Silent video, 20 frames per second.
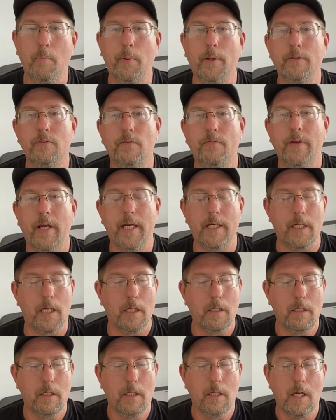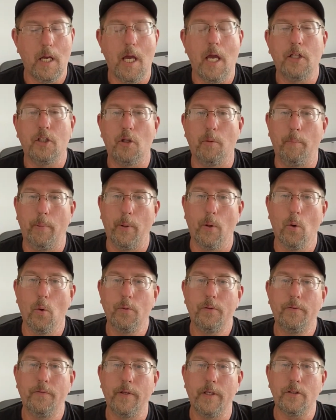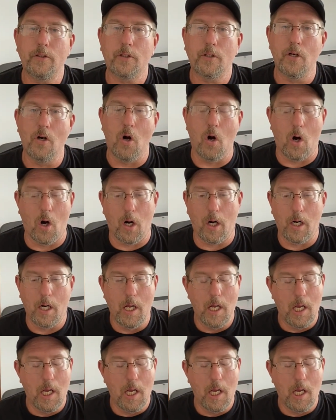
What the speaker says: Pennsylvania to build this car